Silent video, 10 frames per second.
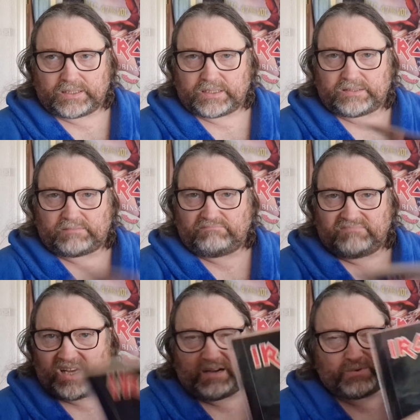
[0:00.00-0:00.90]
and
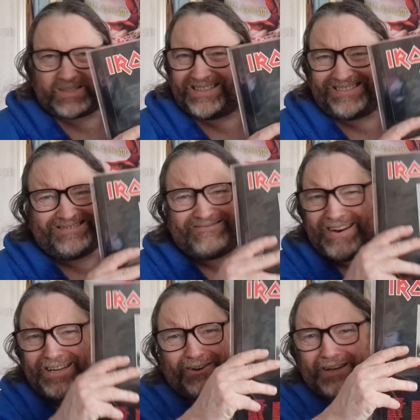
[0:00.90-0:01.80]
I was
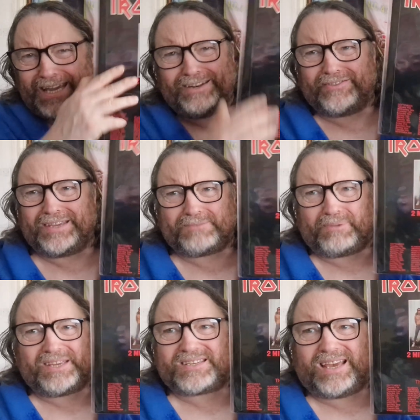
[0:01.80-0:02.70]
really not keen on these
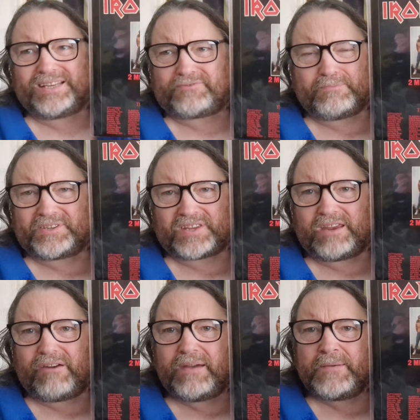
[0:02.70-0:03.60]
B sides from this
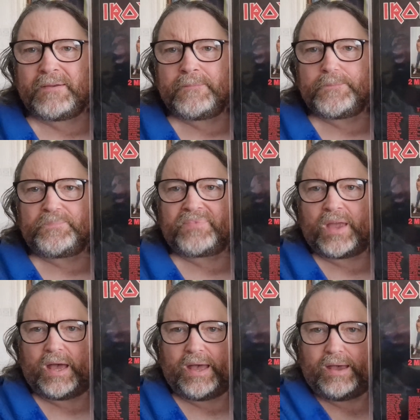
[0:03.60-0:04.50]
era.
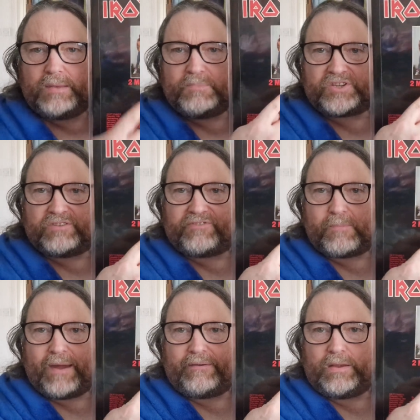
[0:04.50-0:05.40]
And Mission
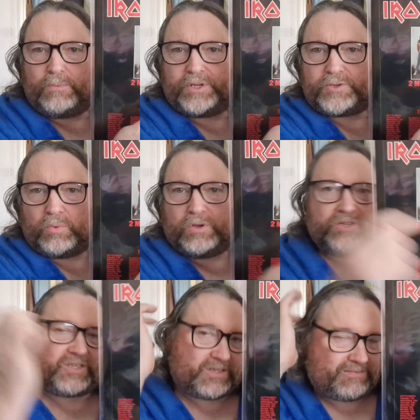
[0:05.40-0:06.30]
from Harry, which
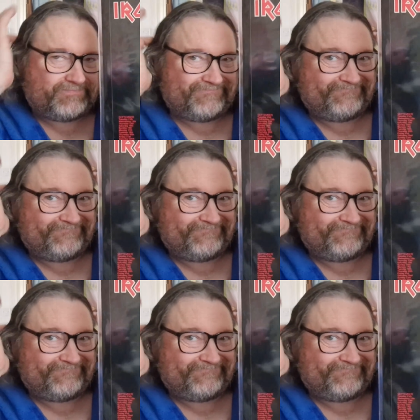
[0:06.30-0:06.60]
was